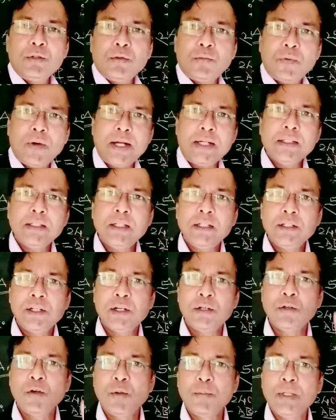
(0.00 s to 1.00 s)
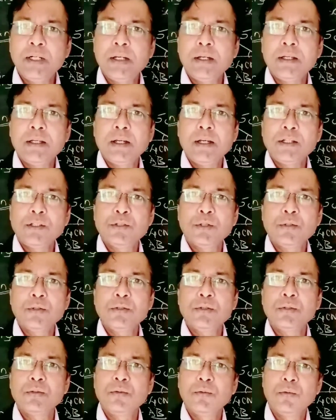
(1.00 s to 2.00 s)
To find the trigonometric
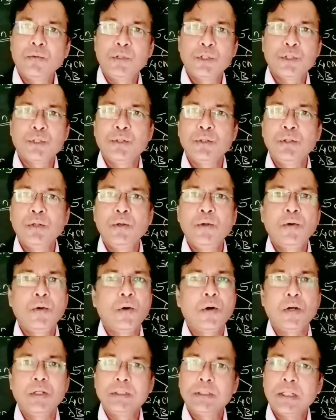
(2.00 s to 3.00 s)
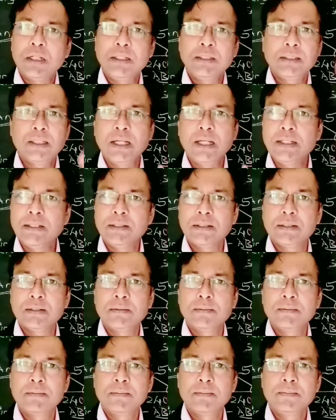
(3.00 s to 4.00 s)
ratios, we should know all three
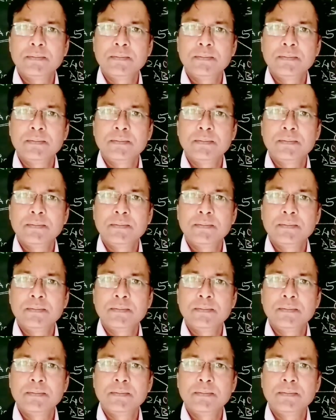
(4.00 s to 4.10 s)
sides.